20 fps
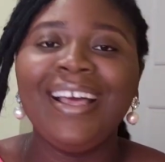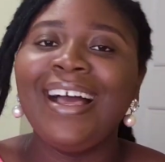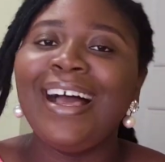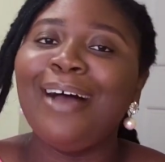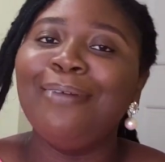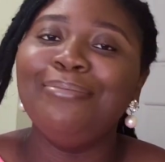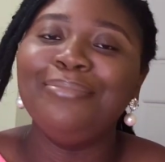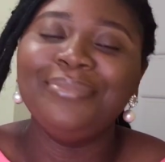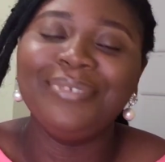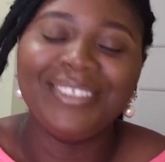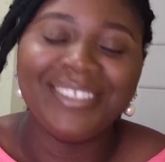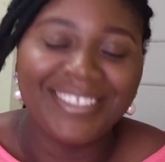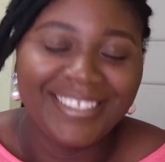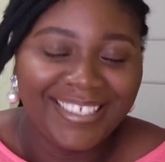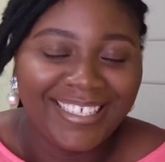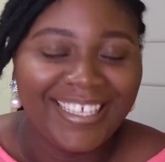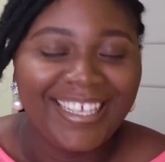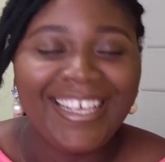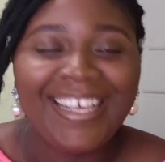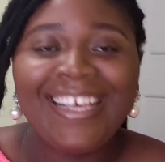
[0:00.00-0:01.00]

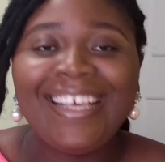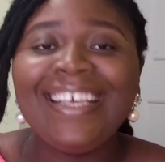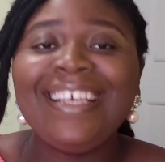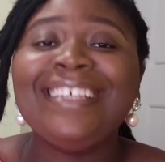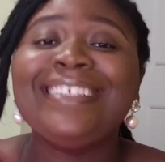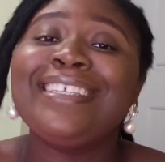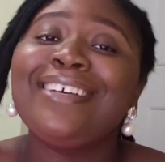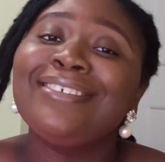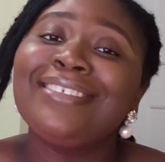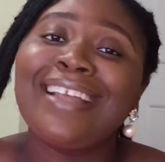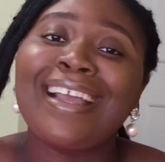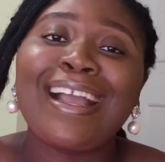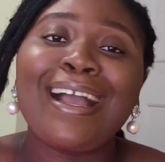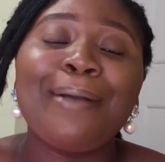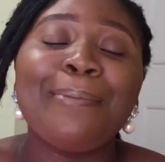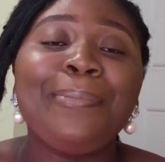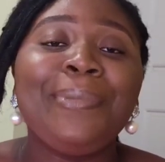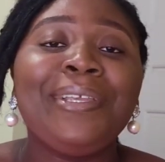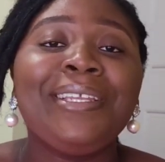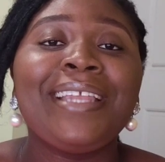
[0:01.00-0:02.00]
It sounds like
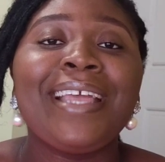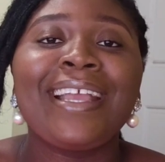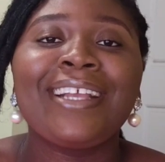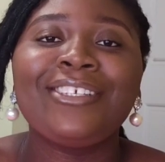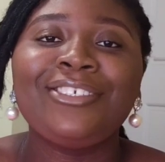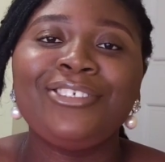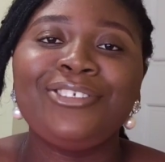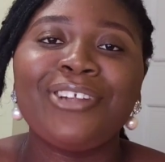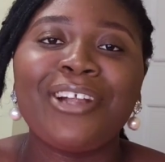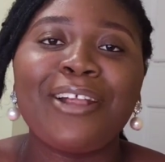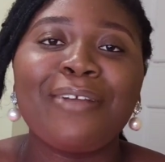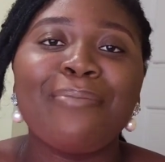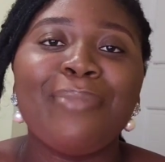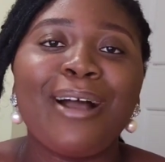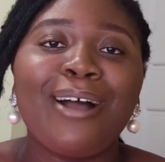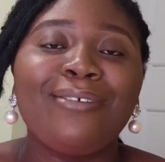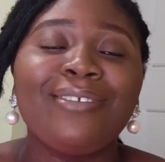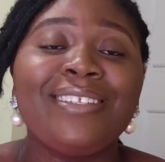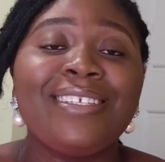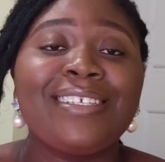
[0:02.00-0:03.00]
I'm being extra
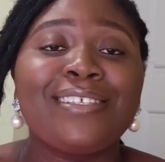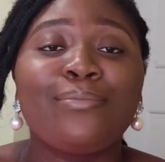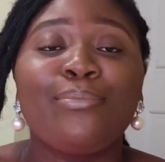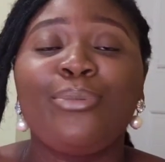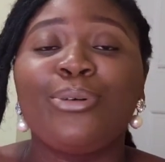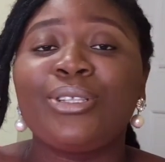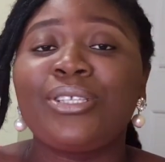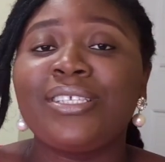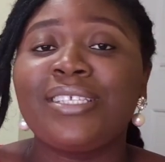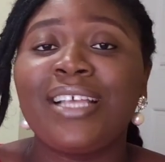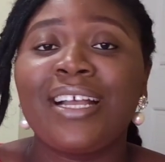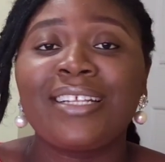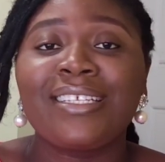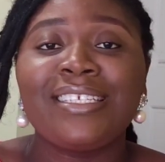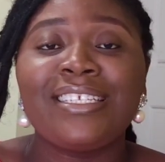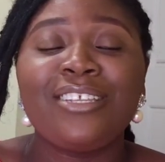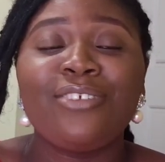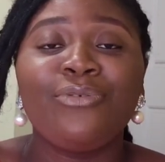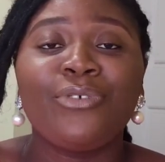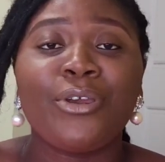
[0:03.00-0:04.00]
about this, but it's
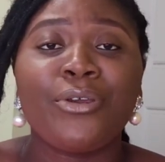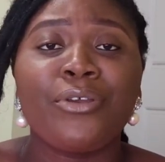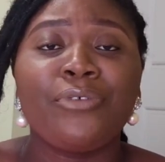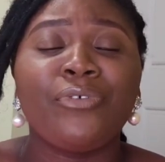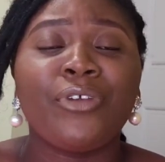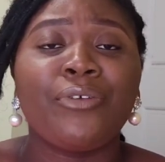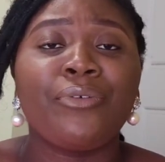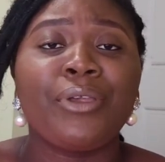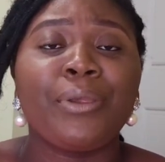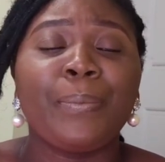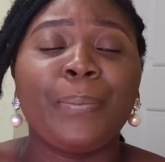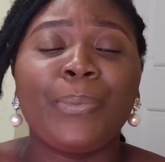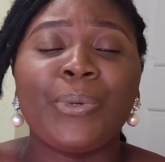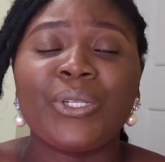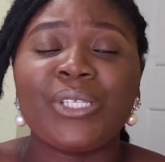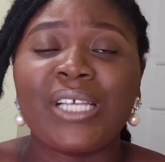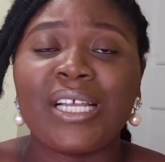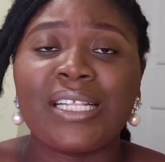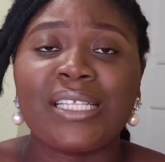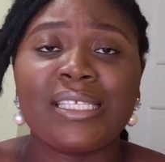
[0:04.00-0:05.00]
actually very, very
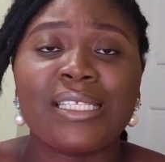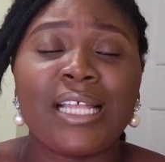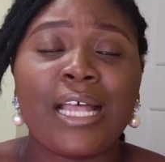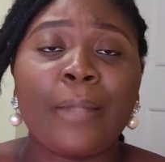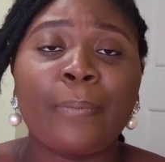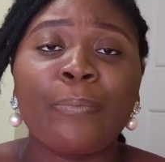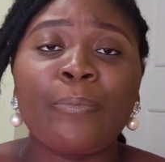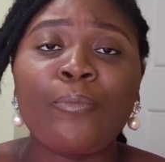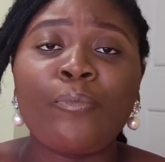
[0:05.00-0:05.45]
important that